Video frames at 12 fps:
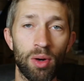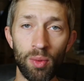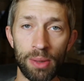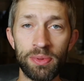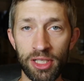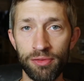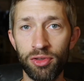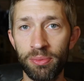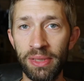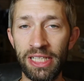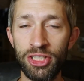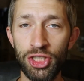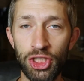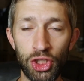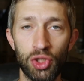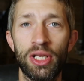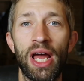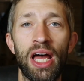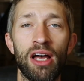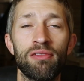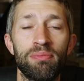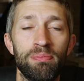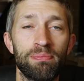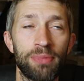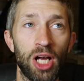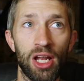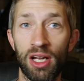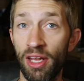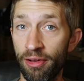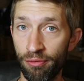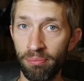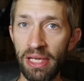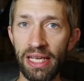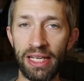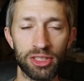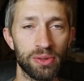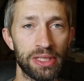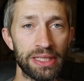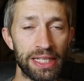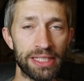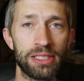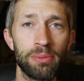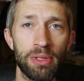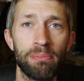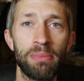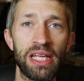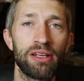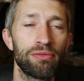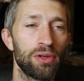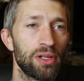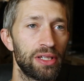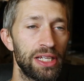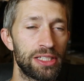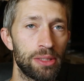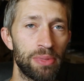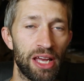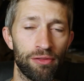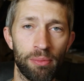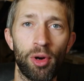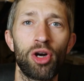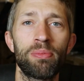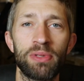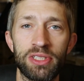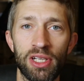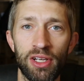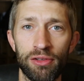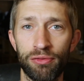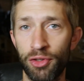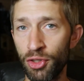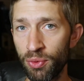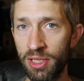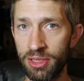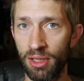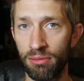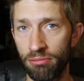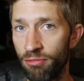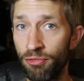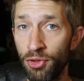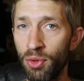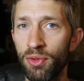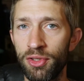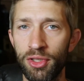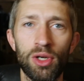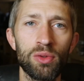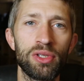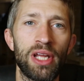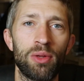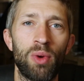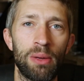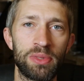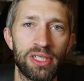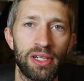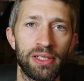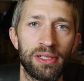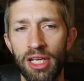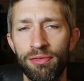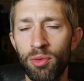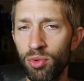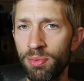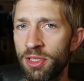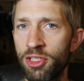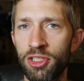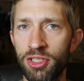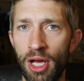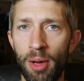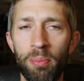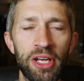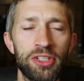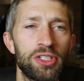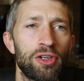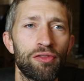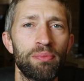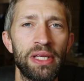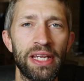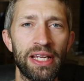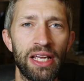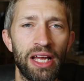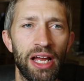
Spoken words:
a website for me should have got a lot of meaning, so it needs to be meaningful, it needs to have a purpose for you as a viewer to go to that website. If it would be just a picture of me,